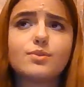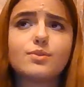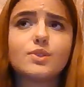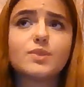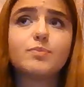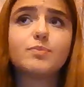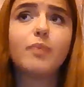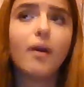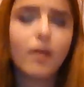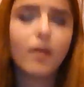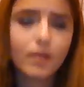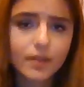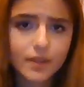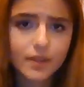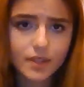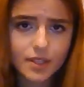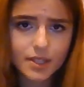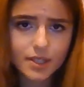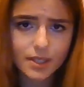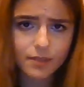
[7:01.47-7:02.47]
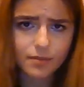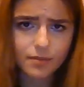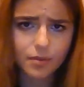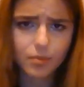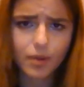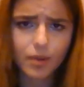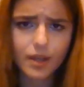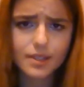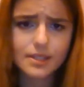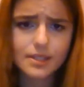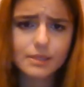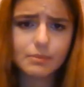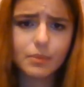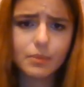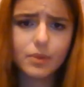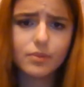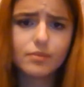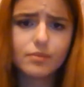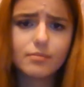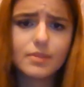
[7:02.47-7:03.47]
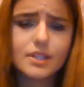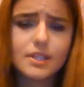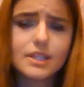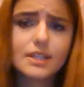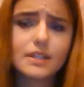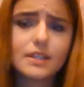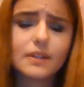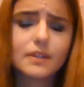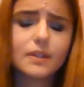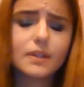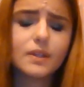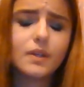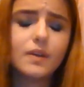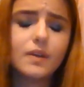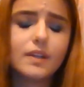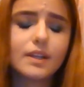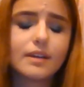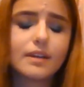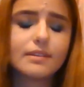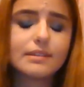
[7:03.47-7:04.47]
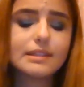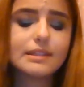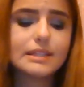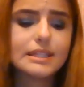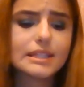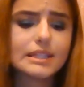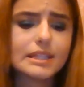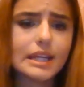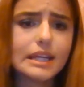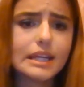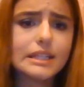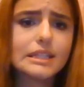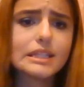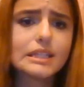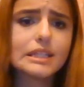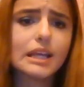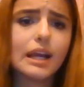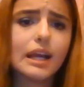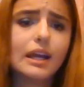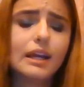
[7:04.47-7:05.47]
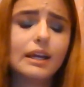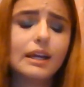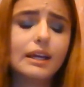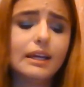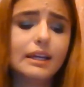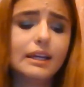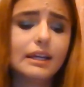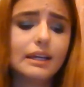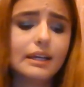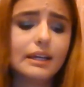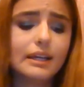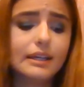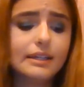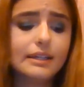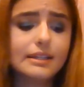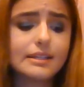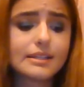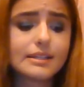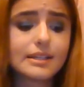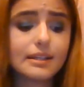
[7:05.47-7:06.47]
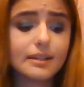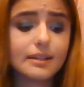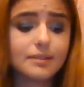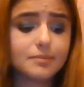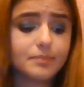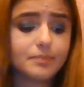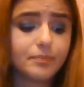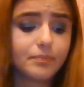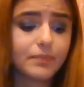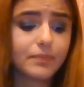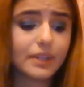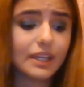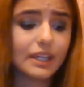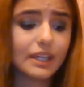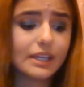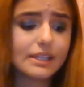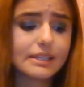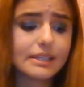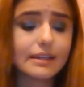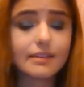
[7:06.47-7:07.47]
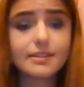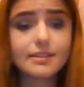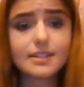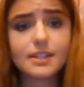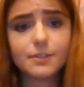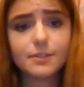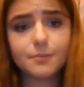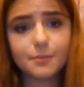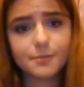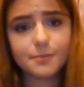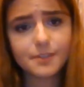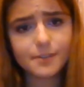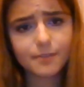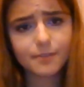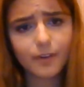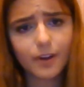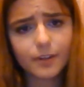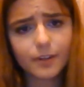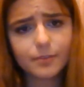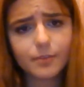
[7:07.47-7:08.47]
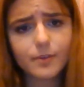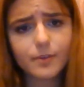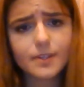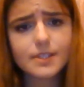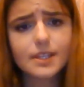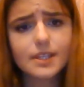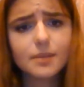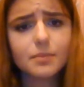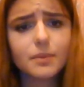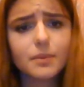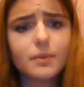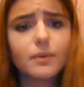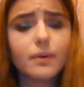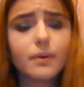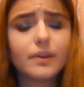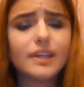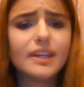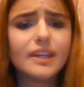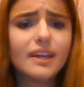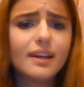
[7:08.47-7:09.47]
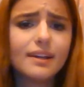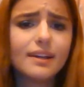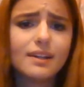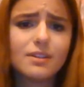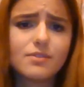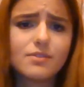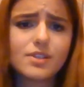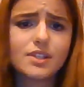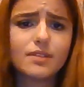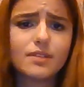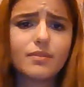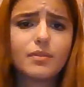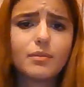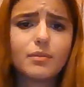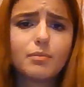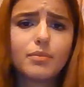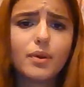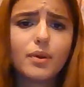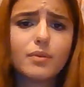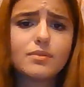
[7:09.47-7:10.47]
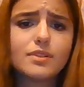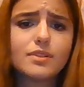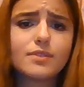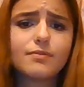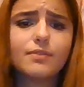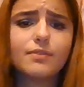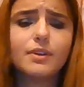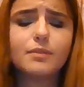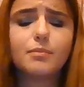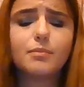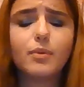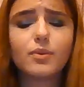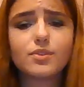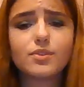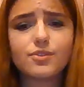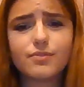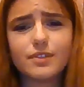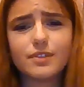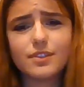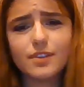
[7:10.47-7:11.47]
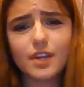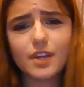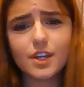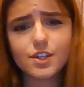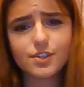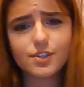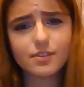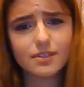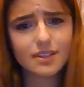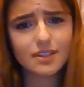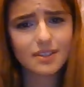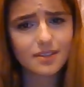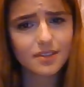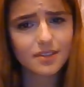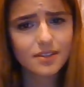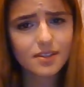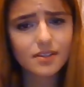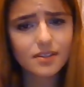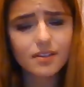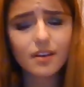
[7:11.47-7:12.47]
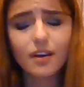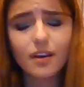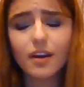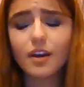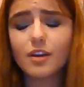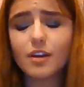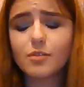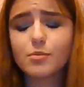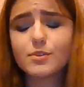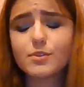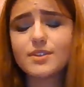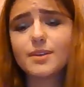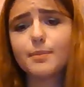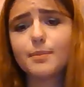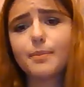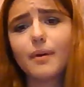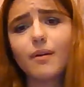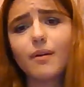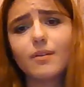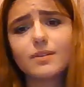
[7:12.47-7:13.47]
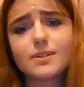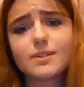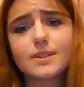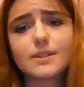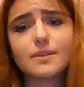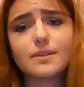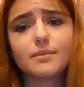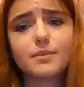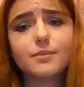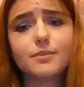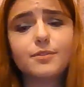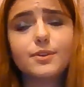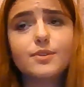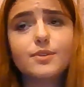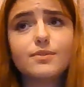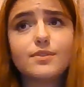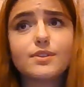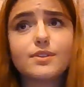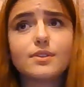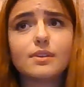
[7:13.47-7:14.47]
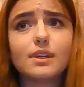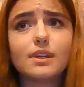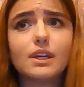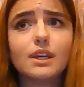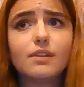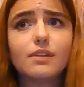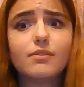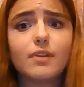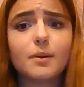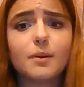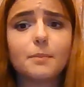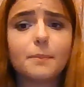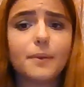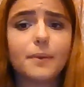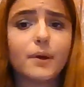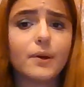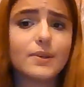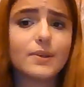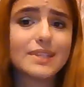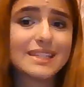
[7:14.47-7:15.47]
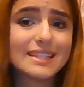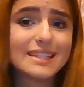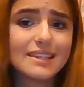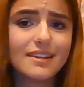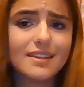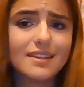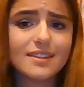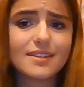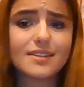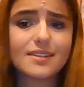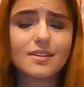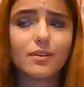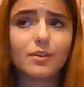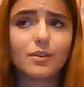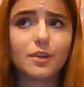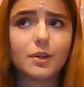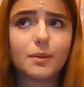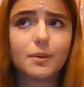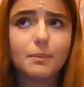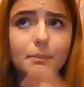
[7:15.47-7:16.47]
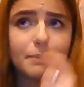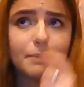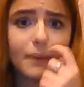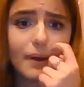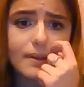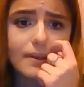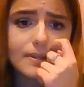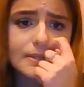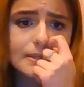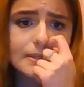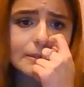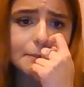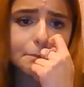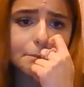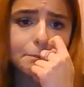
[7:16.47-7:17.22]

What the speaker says: spark the civil rights movement in the United States. In 1955, for example, a year after the Broad v. Board of Education decision, Rosa Parks refused to give up her seat on a bus